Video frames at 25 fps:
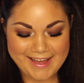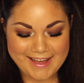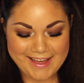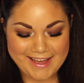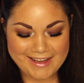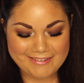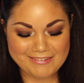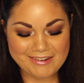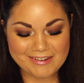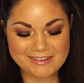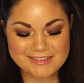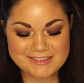
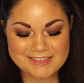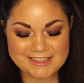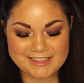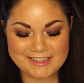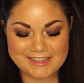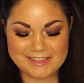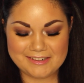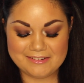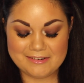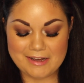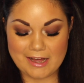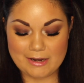How old are
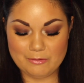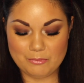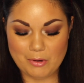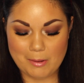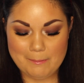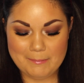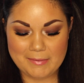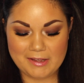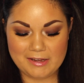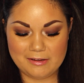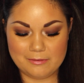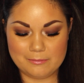you, and
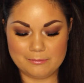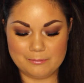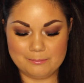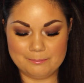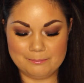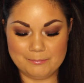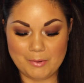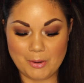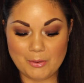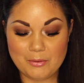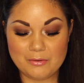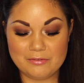what
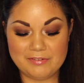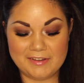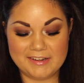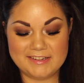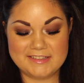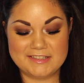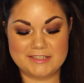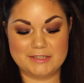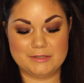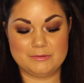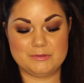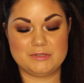
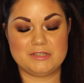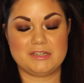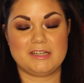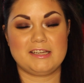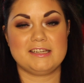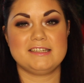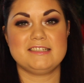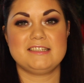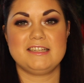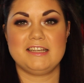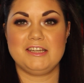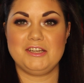motivates you to
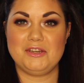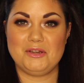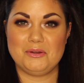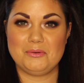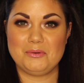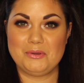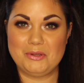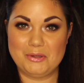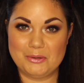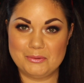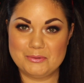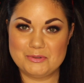
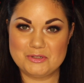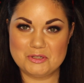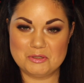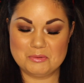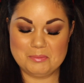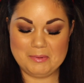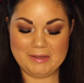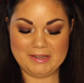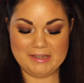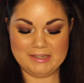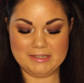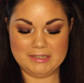continue
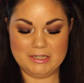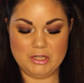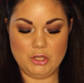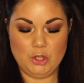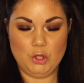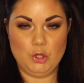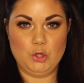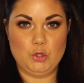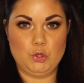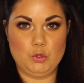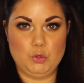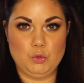
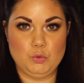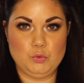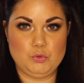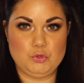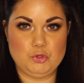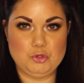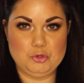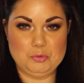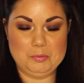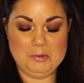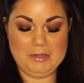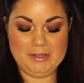
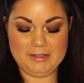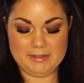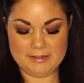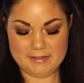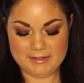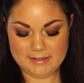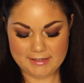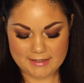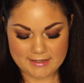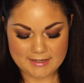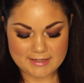YouTubing?